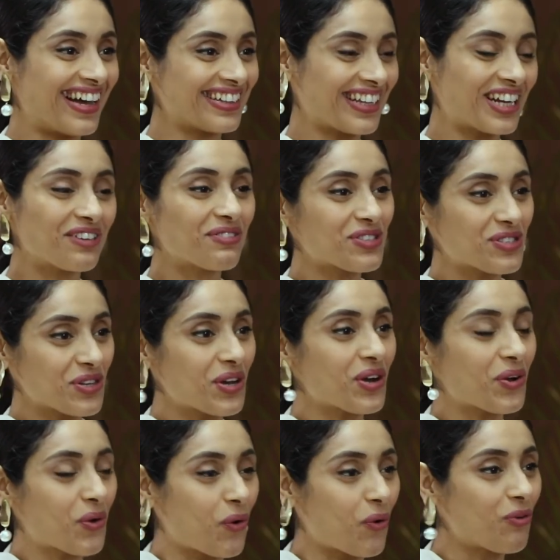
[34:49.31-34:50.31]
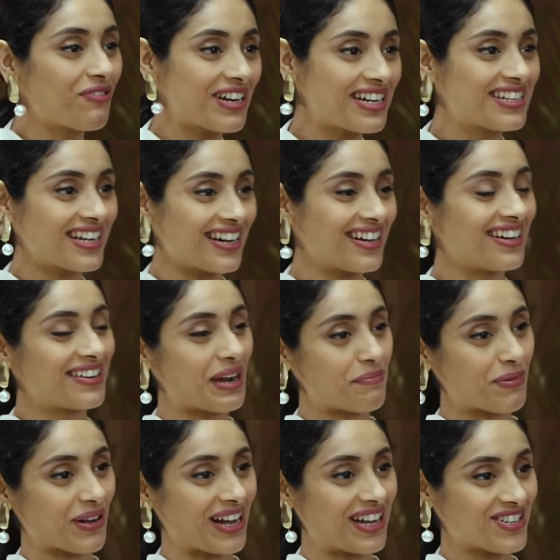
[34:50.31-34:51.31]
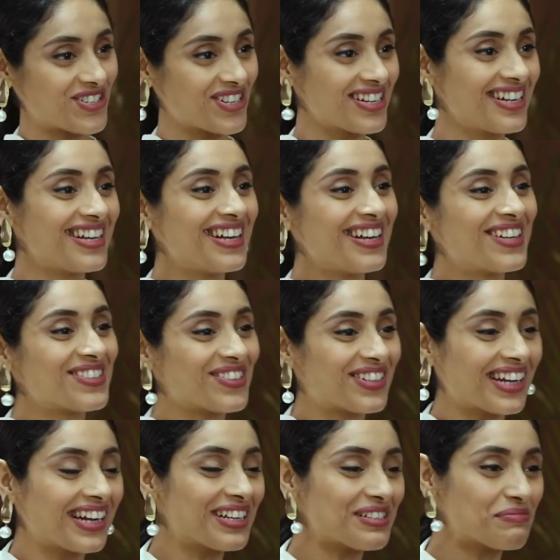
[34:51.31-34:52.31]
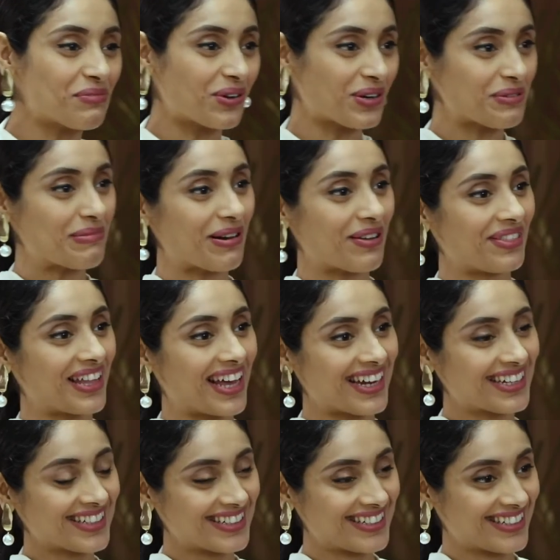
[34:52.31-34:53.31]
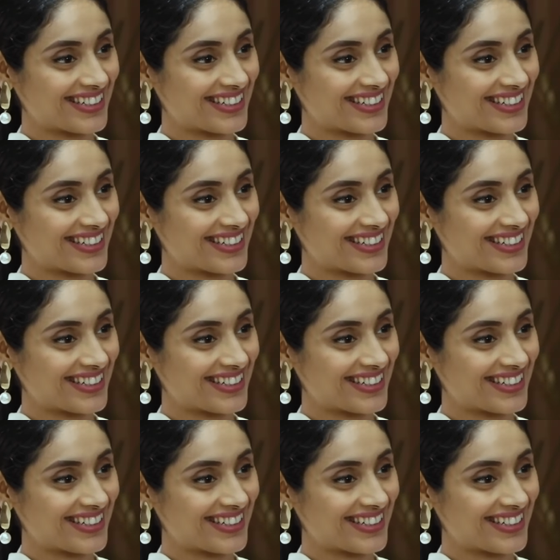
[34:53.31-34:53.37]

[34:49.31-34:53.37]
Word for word: I think it was a COVID uh, repercussion. So right. tell us more about that.